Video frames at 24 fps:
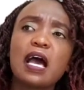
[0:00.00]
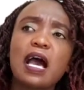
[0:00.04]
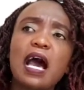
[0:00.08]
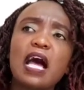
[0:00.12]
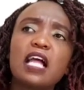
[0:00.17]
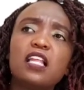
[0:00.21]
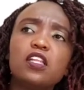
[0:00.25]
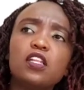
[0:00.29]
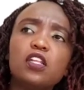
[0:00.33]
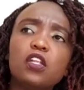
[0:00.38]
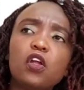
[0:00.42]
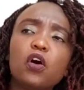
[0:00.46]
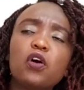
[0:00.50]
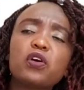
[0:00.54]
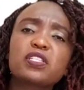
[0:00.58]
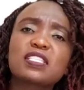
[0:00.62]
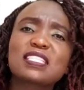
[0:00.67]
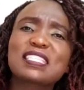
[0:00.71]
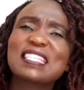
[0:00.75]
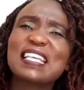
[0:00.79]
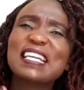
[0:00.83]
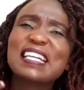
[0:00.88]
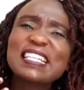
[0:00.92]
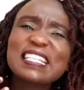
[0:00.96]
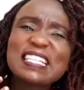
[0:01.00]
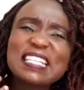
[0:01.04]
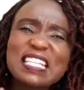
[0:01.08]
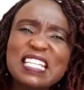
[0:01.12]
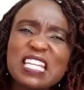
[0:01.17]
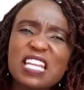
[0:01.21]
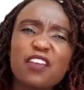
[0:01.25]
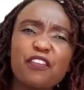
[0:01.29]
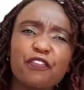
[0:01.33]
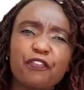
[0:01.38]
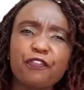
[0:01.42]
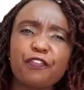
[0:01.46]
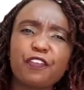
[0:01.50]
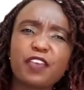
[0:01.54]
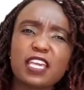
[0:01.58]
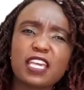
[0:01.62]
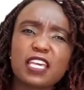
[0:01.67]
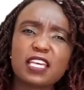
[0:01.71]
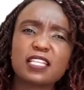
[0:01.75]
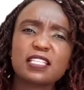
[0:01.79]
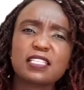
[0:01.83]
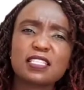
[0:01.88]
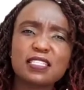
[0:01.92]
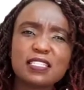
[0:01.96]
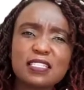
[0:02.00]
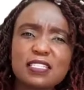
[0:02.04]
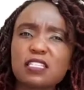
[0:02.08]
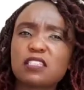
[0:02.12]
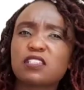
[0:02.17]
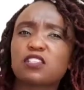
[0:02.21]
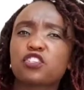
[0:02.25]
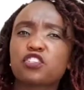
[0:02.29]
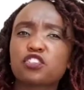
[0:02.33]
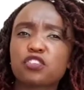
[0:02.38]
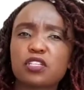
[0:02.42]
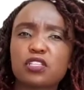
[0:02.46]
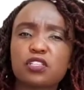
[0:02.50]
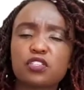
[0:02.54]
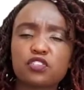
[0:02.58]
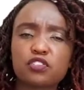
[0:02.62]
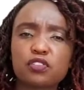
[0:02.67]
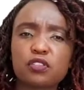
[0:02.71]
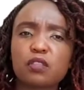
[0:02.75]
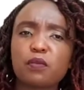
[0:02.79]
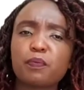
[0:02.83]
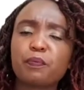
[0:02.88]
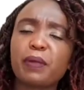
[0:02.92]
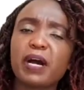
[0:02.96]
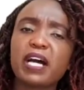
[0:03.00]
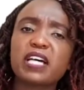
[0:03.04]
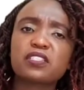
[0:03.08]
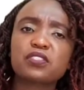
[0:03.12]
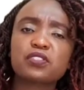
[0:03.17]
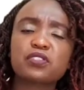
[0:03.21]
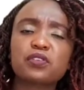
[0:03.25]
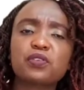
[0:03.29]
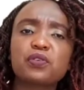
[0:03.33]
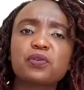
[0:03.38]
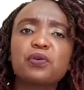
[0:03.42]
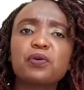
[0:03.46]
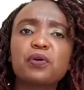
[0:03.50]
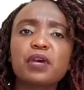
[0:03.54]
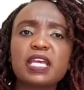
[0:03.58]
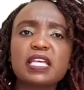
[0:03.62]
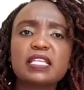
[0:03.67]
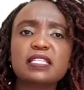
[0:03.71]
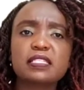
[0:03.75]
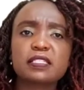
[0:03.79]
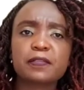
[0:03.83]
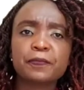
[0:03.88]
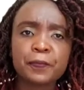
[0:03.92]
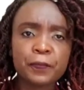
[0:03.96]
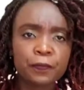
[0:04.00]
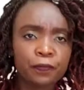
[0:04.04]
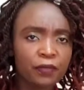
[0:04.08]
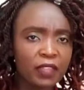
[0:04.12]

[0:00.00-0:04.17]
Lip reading: a lot, significant distress to the person who is